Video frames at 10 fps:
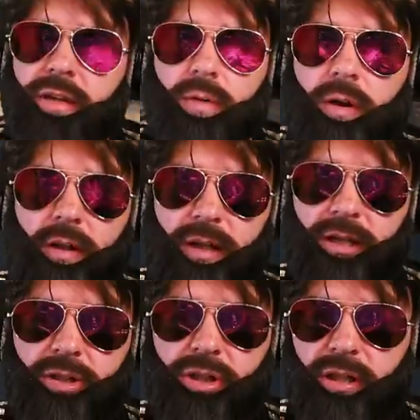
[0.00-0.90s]
Wall
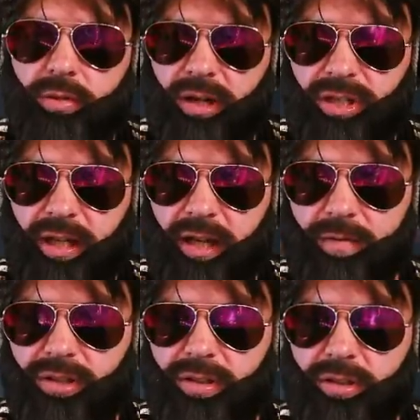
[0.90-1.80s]
and Shield Crash again,
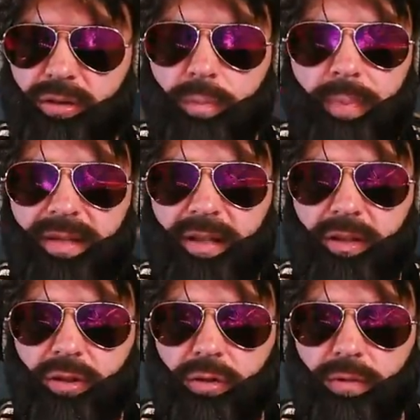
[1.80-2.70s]
which you
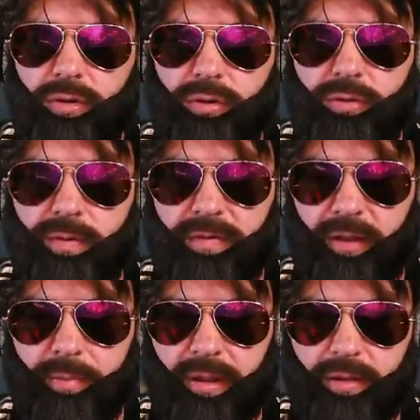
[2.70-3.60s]
basically don't want to use with
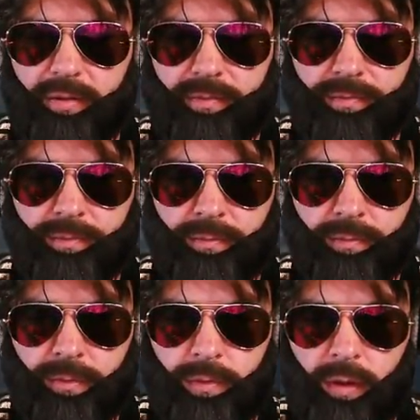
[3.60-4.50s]
that build.
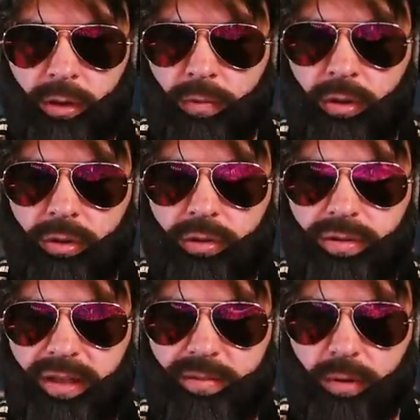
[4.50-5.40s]
You want to use
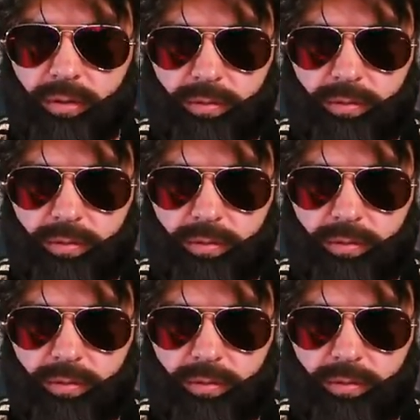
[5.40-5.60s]
this one.